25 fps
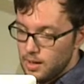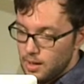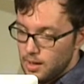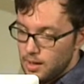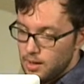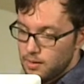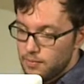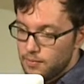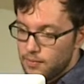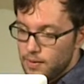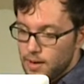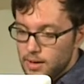
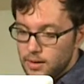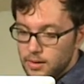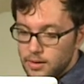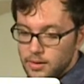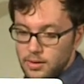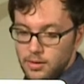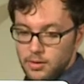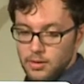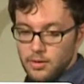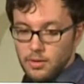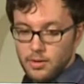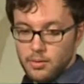And
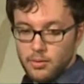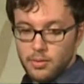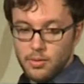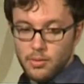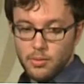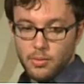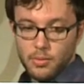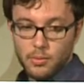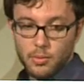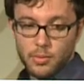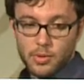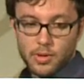finally,
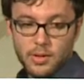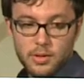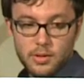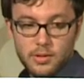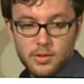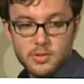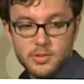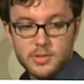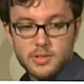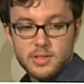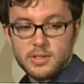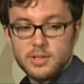we're going to
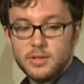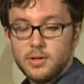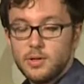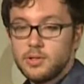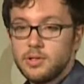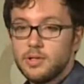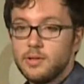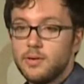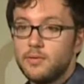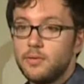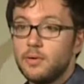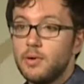use this
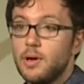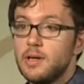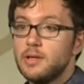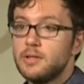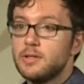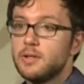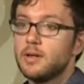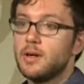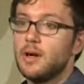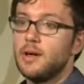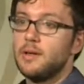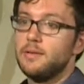notion of
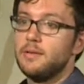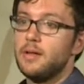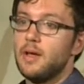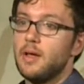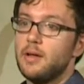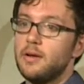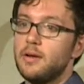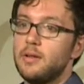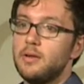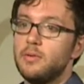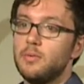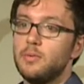Granger
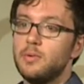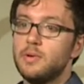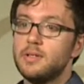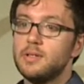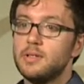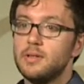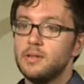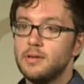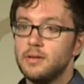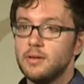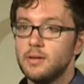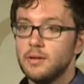causality,
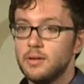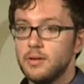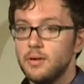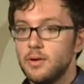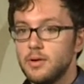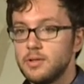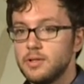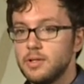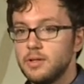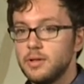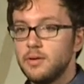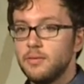which is a
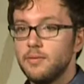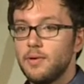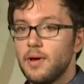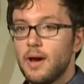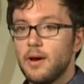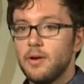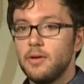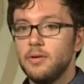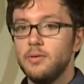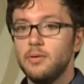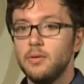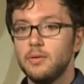notion of
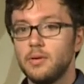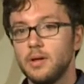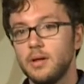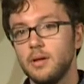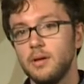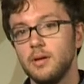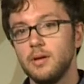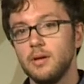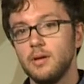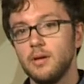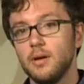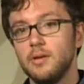how you
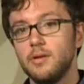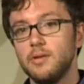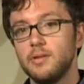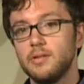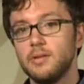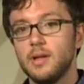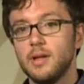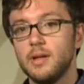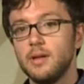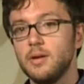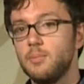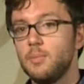can
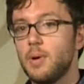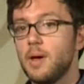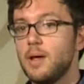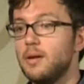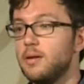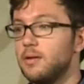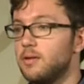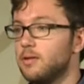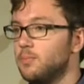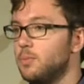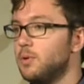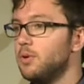understand
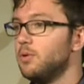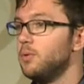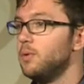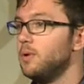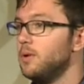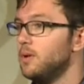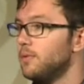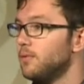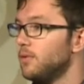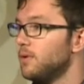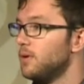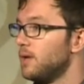dependence
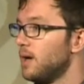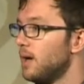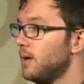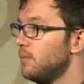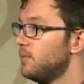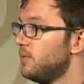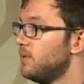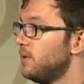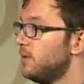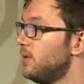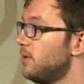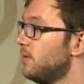between different
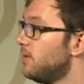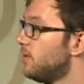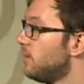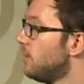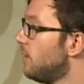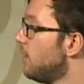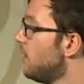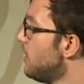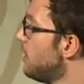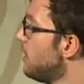time series.